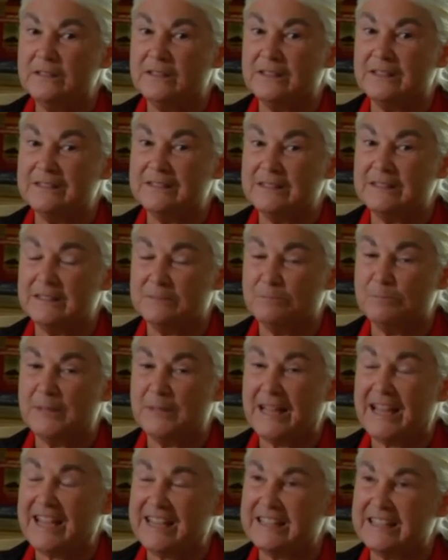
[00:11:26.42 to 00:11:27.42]
the
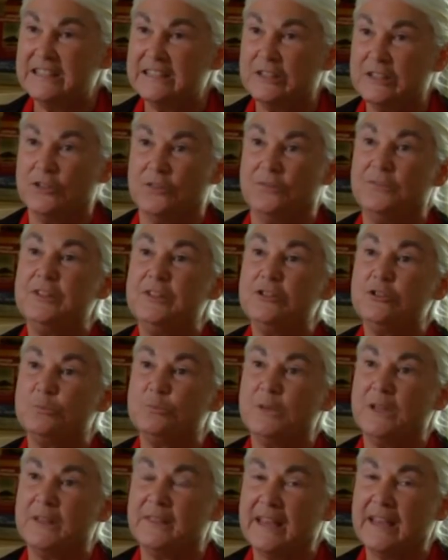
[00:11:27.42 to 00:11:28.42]
plaque is interfered
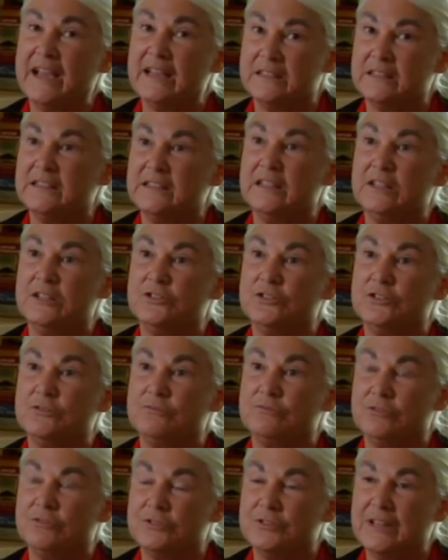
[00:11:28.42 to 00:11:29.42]
with, as it is
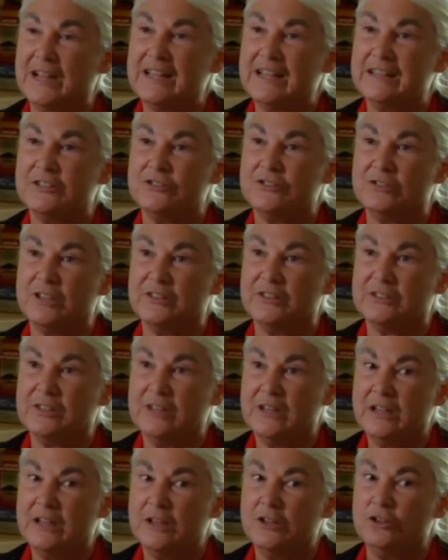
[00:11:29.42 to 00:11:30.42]
through statin drugs,
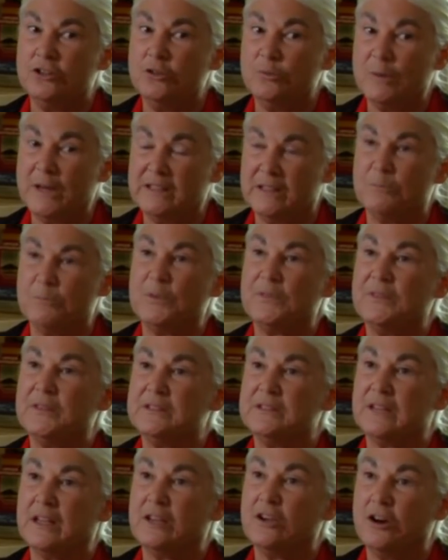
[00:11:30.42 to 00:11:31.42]
you end up with
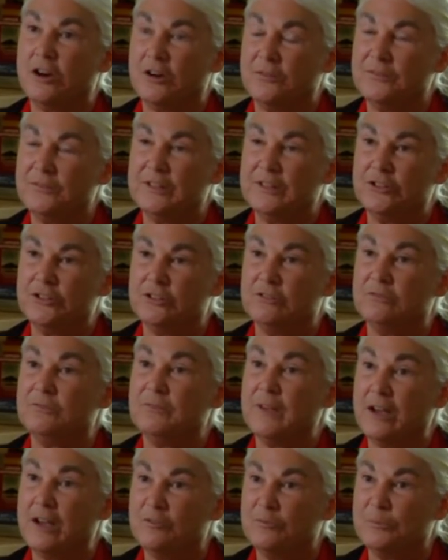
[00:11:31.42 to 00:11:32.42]
things like heart failure,
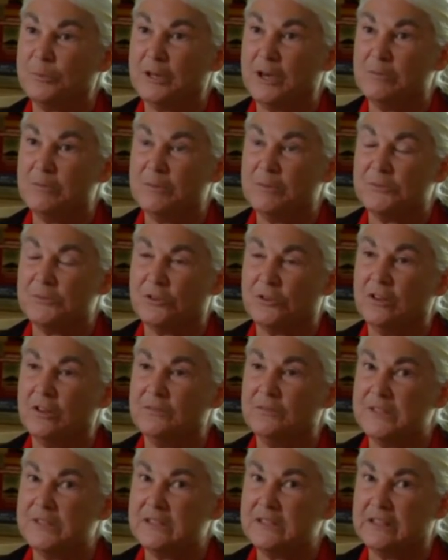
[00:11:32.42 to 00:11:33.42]
valve problems, all of
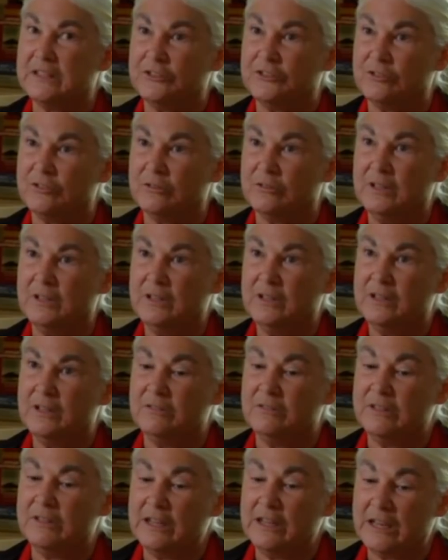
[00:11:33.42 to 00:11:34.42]
these things that are
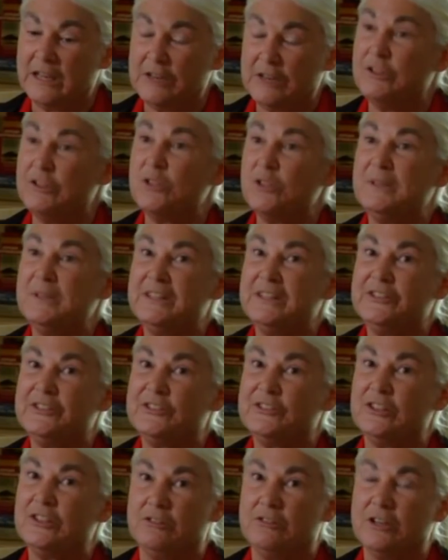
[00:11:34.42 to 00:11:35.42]
arrhythmias
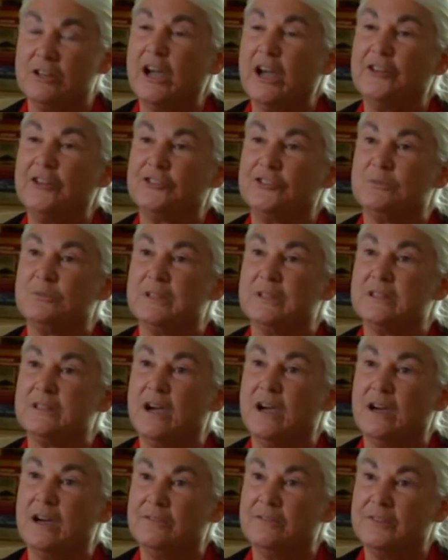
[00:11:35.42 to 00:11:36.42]
that are a consequence
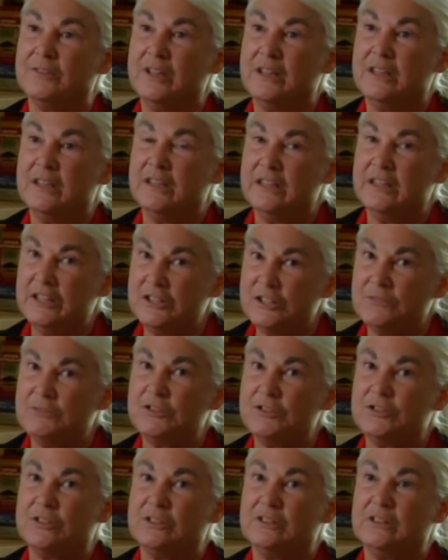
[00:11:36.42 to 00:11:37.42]
of
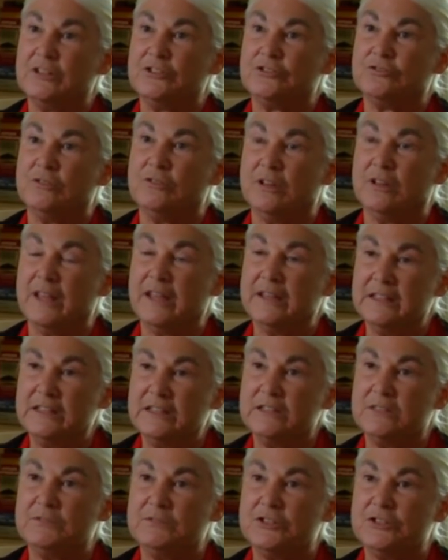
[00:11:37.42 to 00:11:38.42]
insufficient cholesterol and
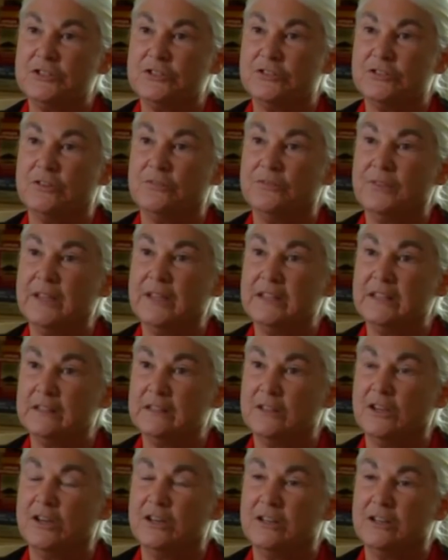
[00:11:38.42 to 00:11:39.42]
insufficient sulfate in
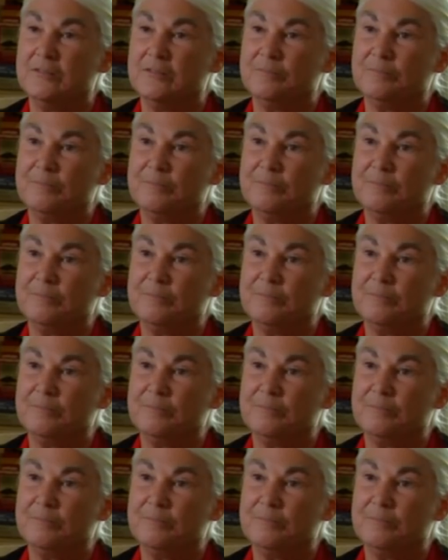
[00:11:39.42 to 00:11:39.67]
the heart.